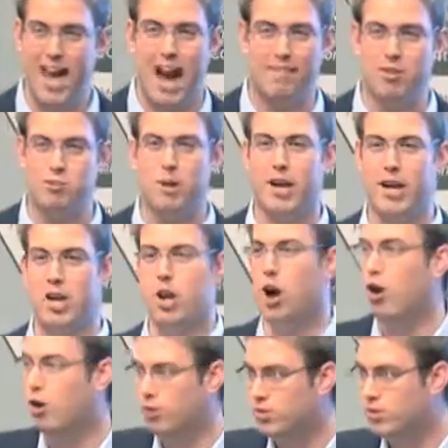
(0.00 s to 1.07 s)
Everybody
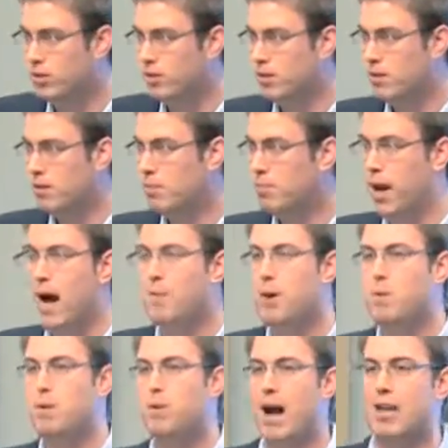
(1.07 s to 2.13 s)
knows, but how many
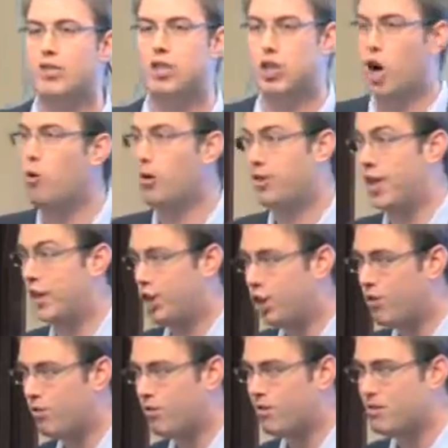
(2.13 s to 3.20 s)
people actually know what they
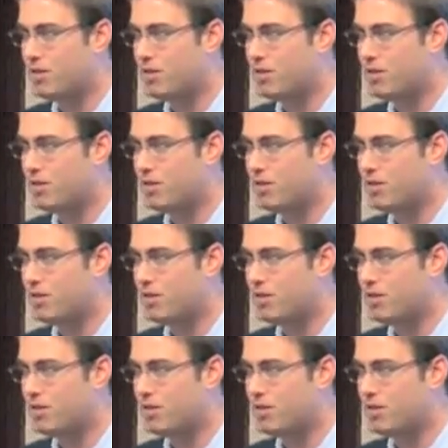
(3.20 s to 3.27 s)
do?